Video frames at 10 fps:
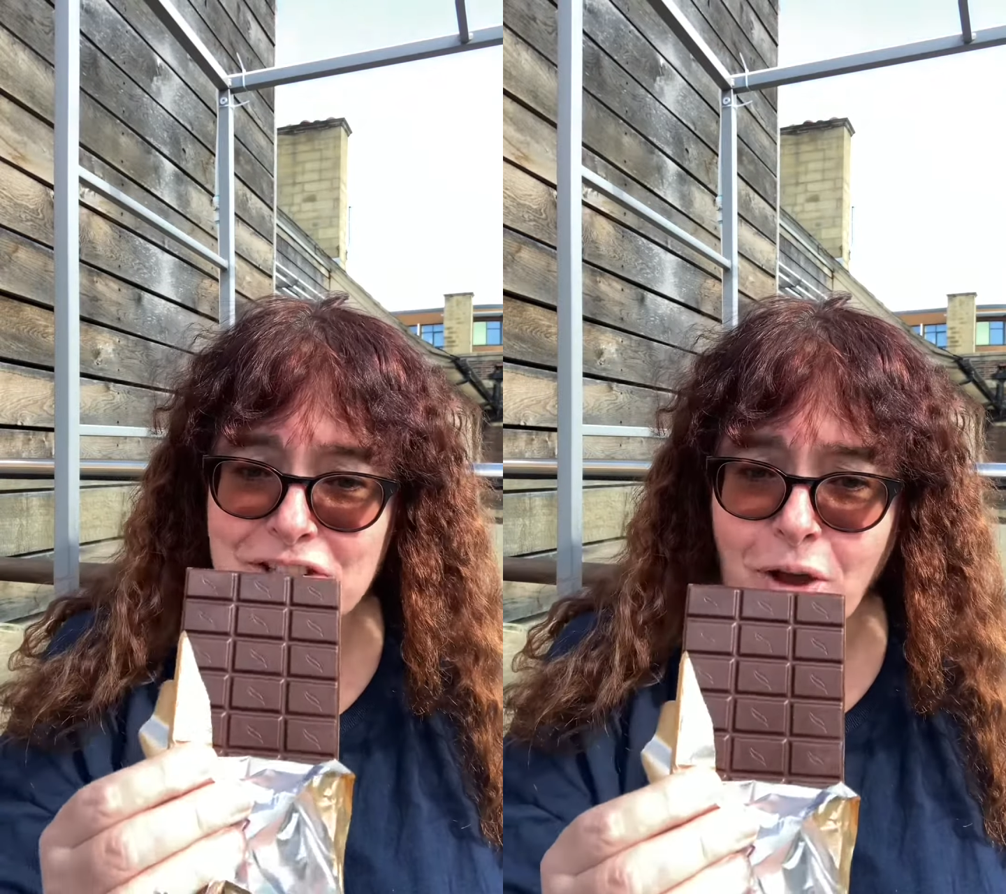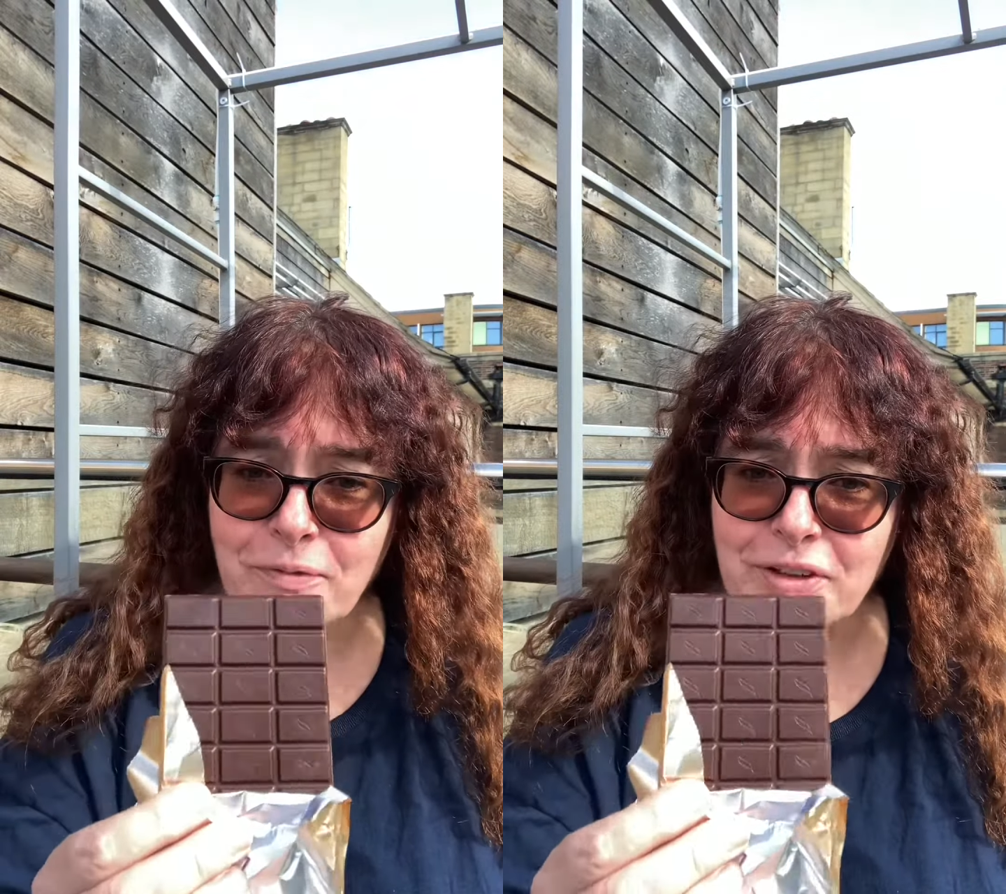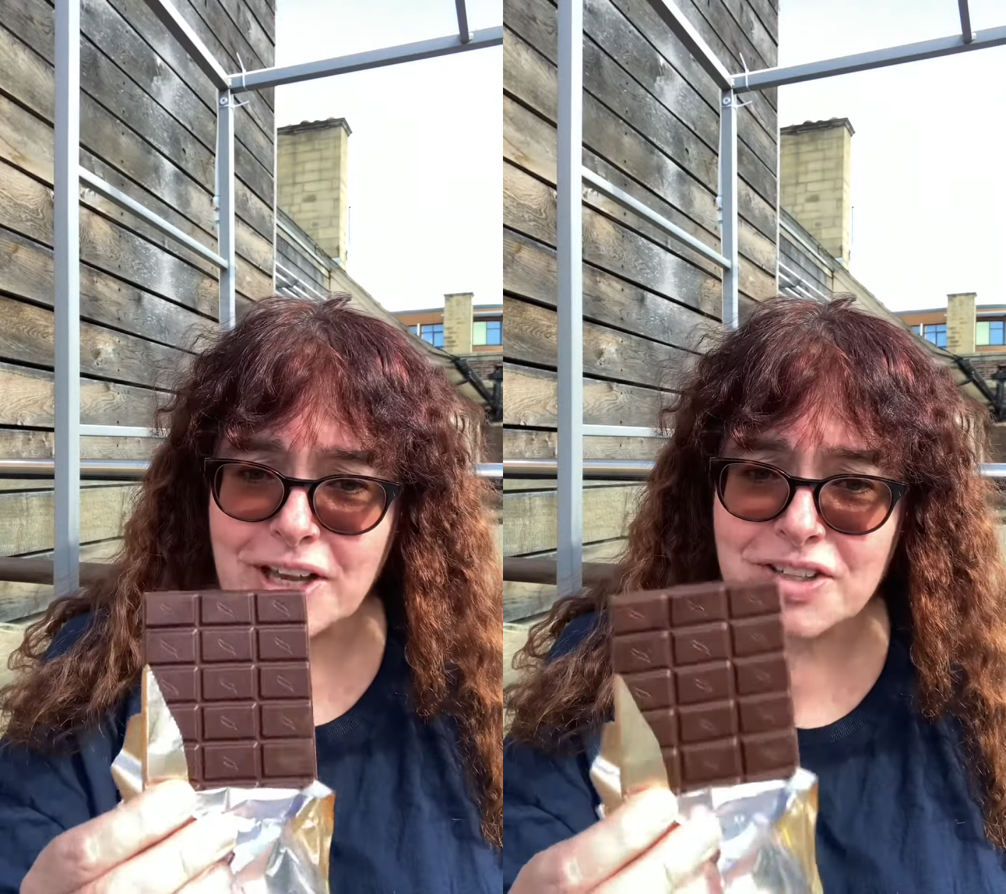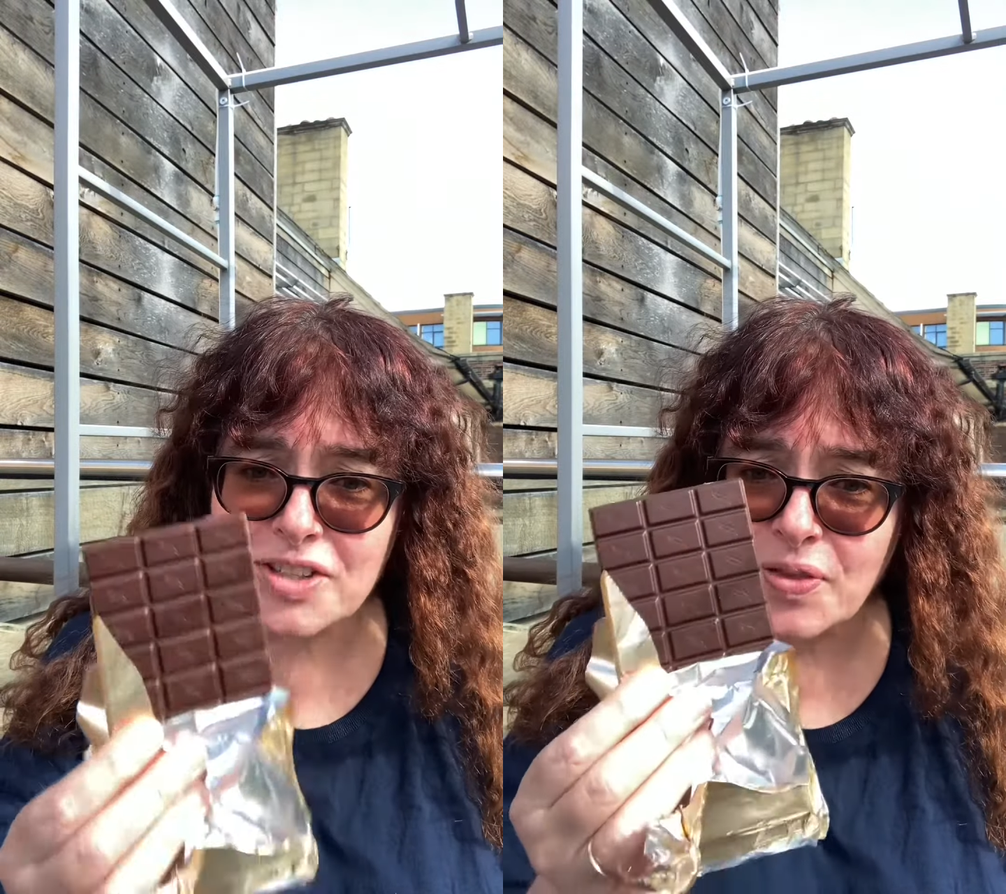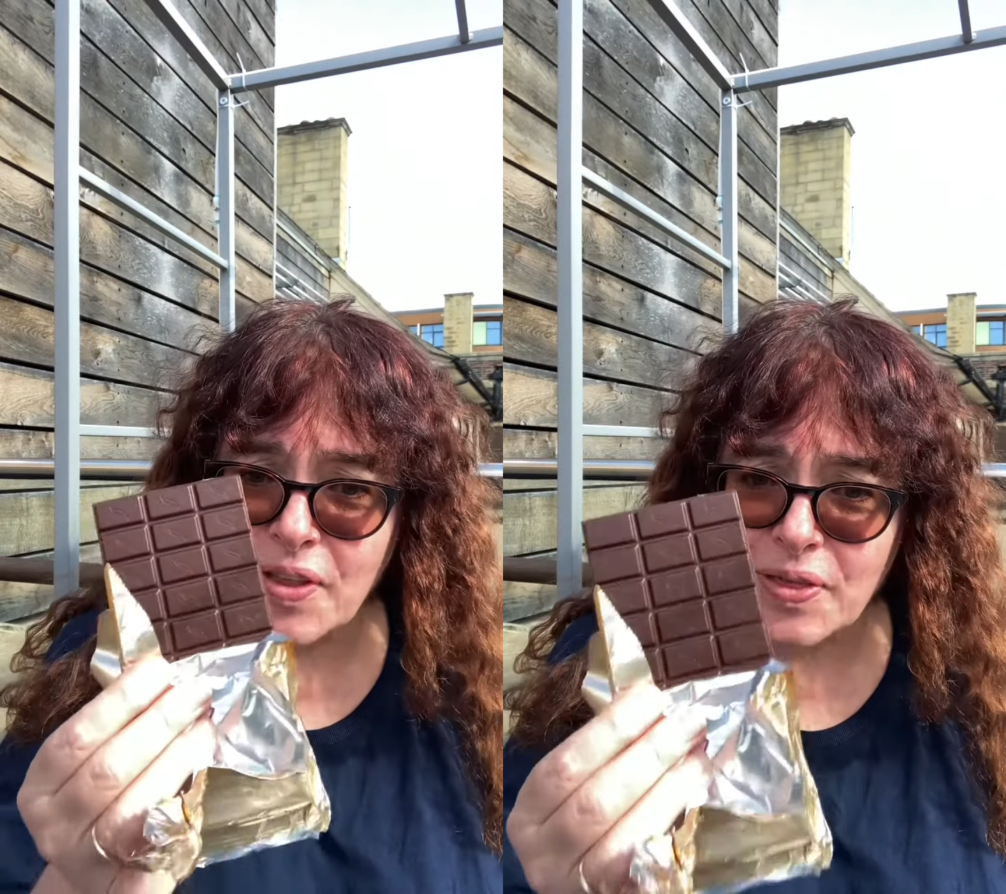obvious
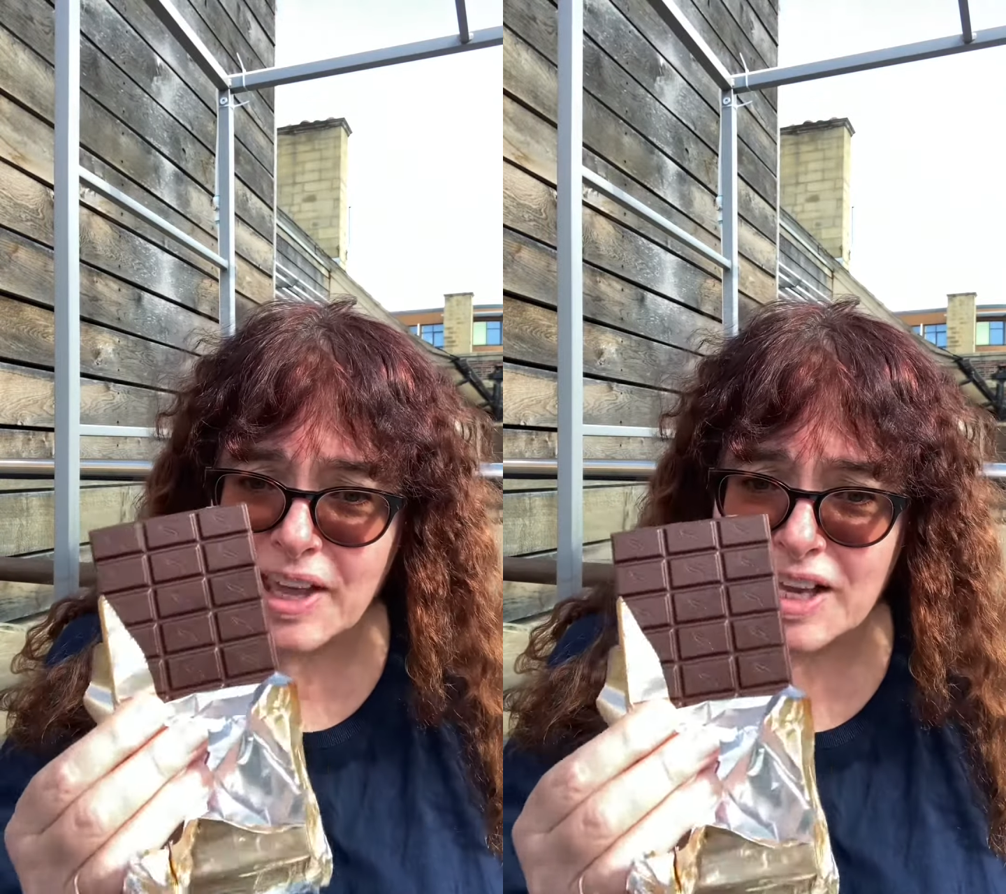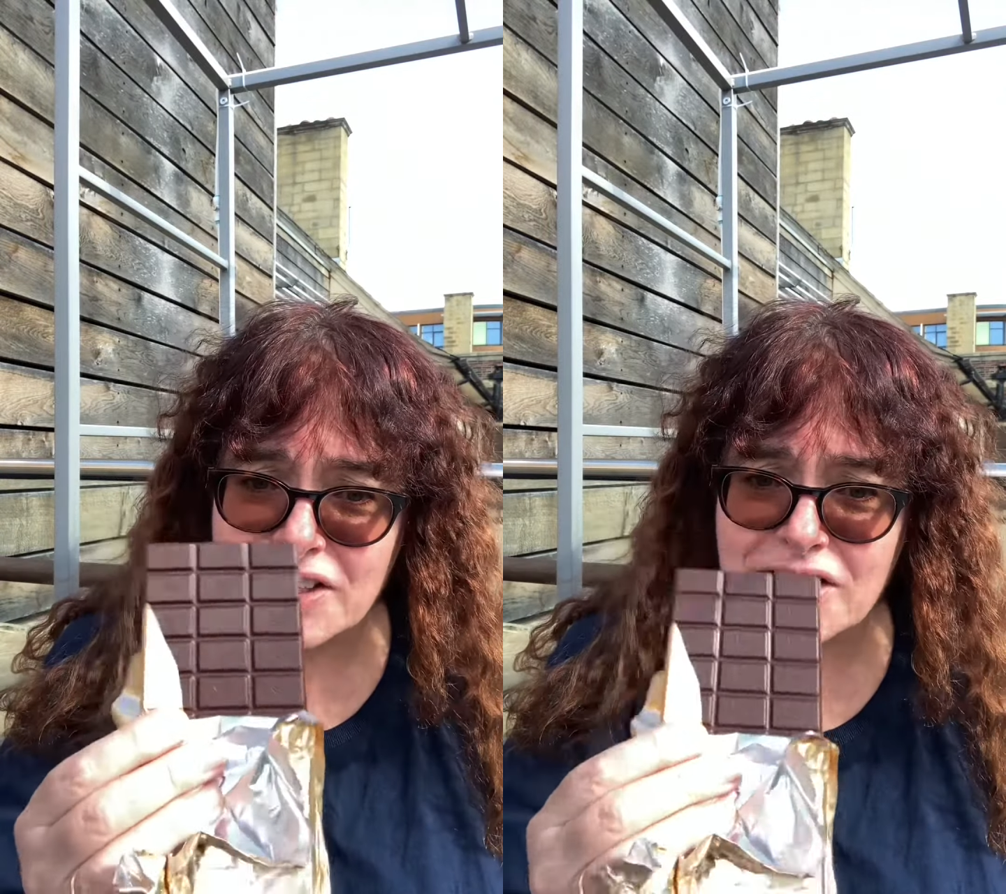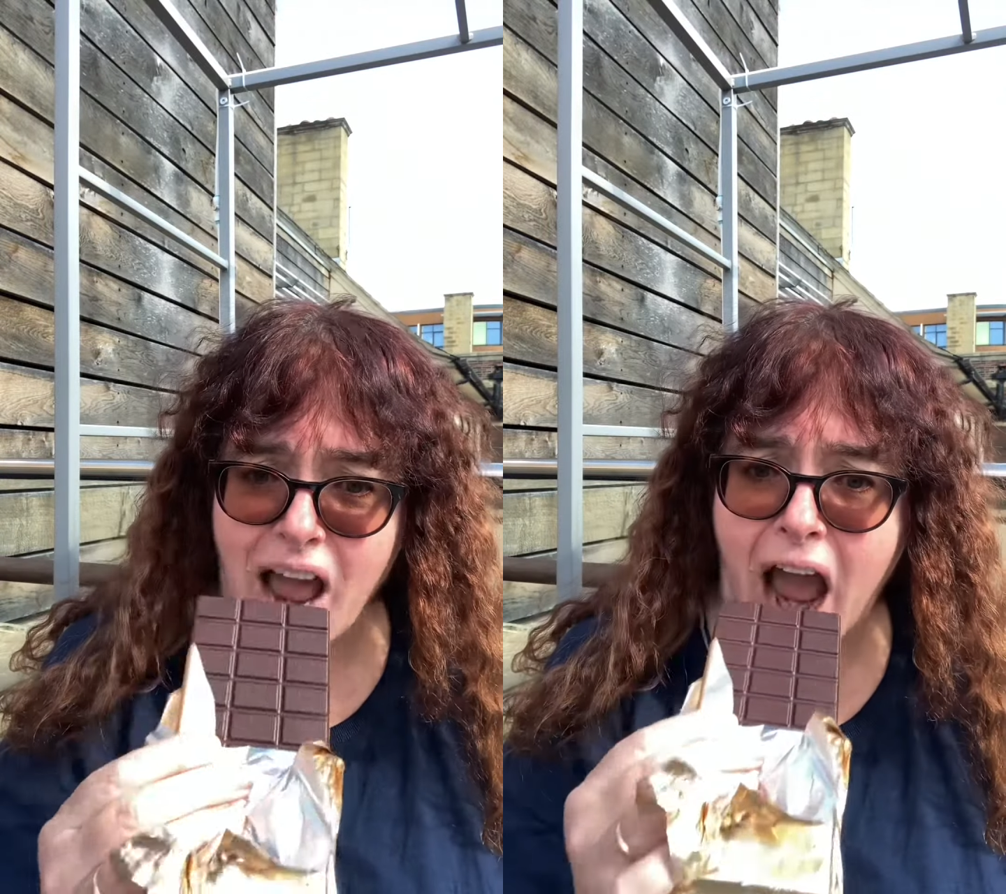that this